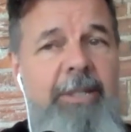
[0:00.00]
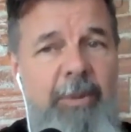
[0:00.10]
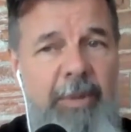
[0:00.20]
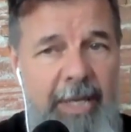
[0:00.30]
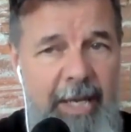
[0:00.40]
You
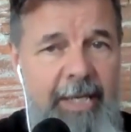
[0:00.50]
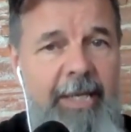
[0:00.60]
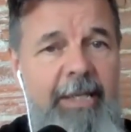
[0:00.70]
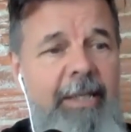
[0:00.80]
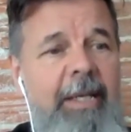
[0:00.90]
were
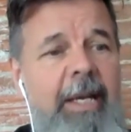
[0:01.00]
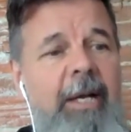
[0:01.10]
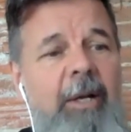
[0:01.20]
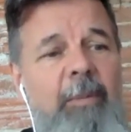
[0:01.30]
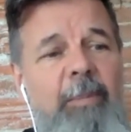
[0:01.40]
getting
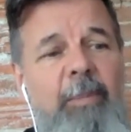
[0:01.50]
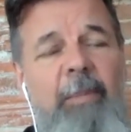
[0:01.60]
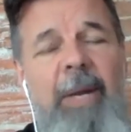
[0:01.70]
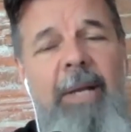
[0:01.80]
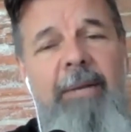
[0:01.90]
help,
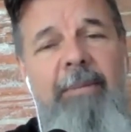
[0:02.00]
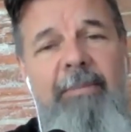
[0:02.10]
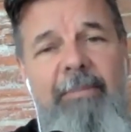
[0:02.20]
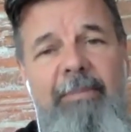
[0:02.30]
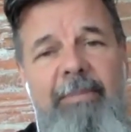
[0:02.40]
but
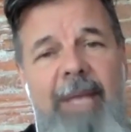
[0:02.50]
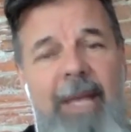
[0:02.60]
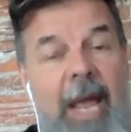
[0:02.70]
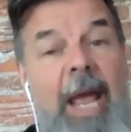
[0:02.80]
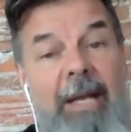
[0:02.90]

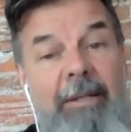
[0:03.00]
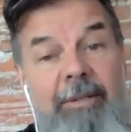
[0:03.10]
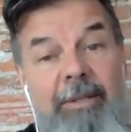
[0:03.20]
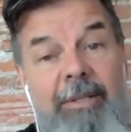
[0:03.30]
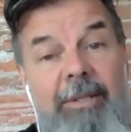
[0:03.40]
and and
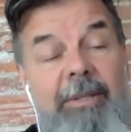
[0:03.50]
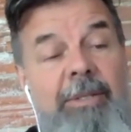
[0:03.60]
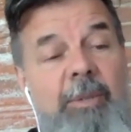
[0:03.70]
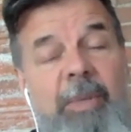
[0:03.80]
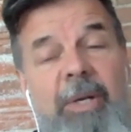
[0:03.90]
the the
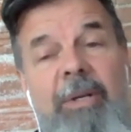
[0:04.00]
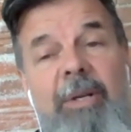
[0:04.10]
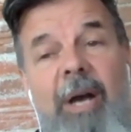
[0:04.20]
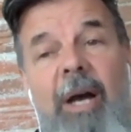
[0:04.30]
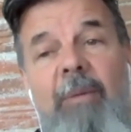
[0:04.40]
Spirit of
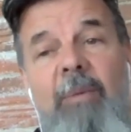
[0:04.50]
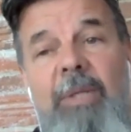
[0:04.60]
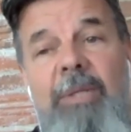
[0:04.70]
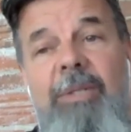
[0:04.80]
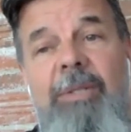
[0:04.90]
God
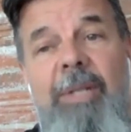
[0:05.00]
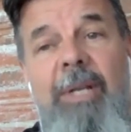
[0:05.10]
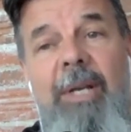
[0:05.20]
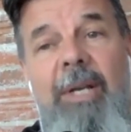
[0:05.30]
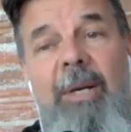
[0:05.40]
was
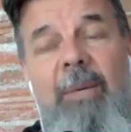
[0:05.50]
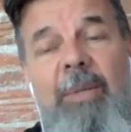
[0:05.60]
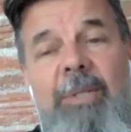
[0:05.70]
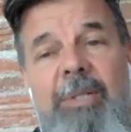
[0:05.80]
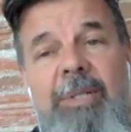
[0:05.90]

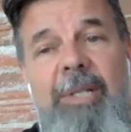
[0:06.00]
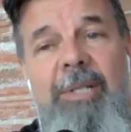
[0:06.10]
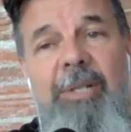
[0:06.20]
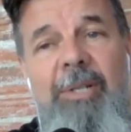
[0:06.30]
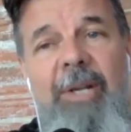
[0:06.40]
was
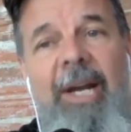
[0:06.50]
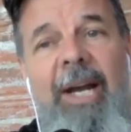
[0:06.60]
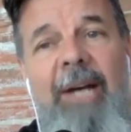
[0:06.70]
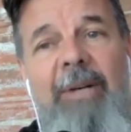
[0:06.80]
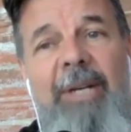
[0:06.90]
teaching you
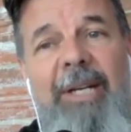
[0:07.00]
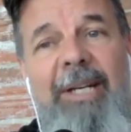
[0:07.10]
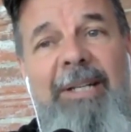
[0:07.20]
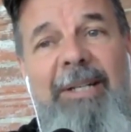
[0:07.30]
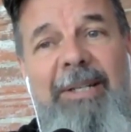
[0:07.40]
how
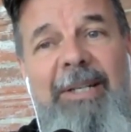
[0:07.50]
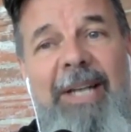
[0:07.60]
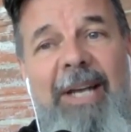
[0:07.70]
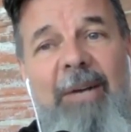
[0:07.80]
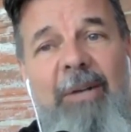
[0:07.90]
to
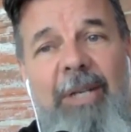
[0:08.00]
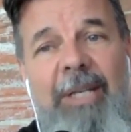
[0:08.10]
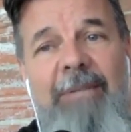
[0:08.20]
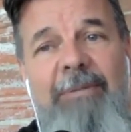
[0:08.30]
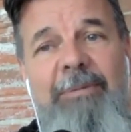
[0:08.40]
how to
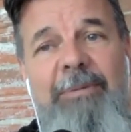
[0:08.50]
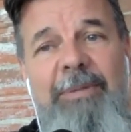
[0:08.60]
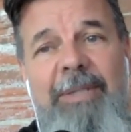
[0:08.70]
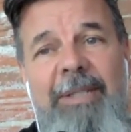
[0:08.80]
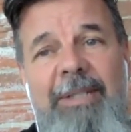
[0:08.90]
live
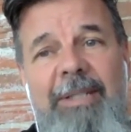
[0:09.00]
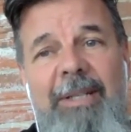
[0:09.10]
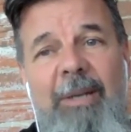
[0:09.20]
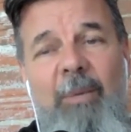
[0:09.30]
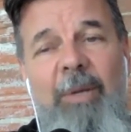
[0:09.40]

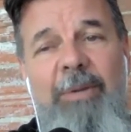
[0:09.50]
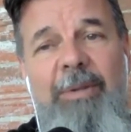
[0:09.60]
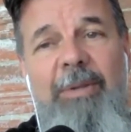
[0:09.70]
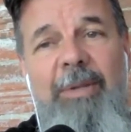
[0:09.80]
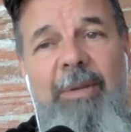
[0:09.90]
uh, uh with
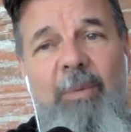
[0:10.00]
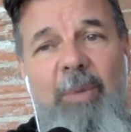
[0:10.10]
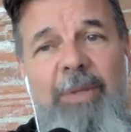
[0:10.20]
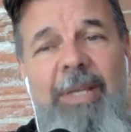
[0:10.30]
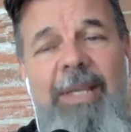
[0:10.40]

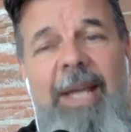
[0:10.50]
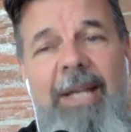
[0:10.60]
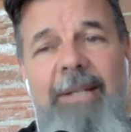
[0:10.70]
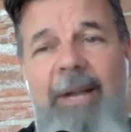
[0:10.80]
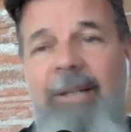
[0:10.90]
within
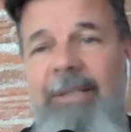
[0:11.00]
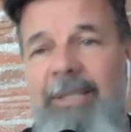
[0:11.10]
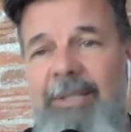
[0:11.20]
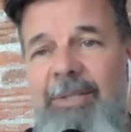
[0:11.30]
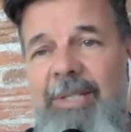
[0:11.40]
that
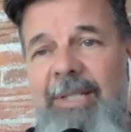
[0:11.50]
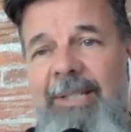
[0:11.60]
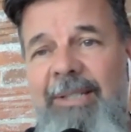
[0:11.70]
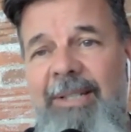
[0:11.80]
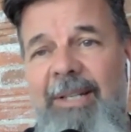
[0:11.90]
darkness
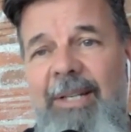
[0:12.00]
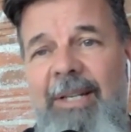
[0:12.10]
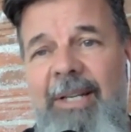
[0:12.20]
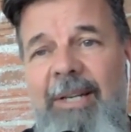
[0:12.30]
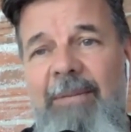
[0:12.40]
and
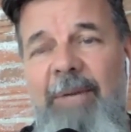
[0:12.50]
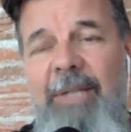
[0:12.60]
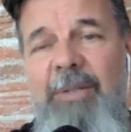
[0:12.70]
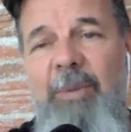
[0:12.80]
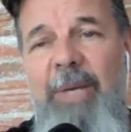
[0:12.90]

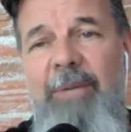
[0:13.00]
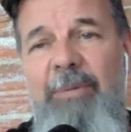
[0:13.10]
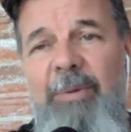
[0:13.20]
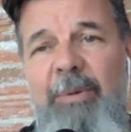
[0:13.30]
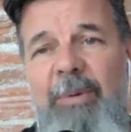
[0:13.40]
find your way
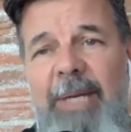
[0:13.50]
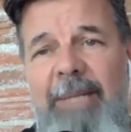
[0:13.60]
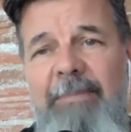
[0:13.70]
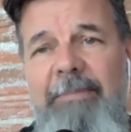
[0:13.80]
through, right?